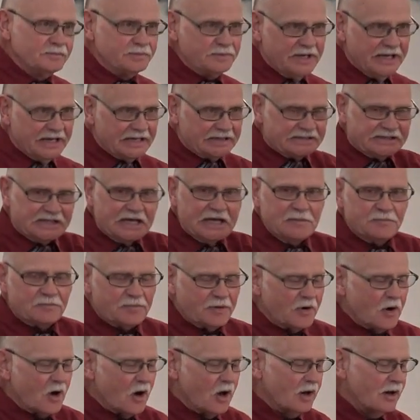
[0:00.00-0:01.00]
get deep
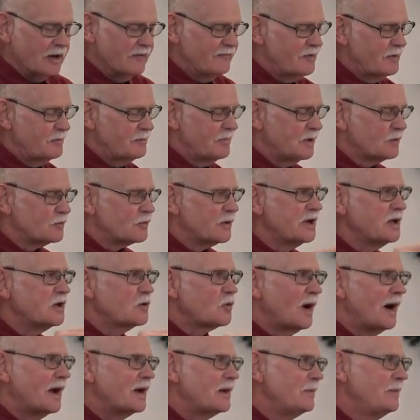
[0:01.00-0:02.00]
in all of it, but read
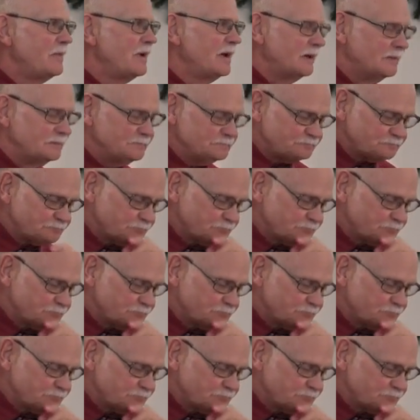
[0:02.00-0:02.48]
quite a bit.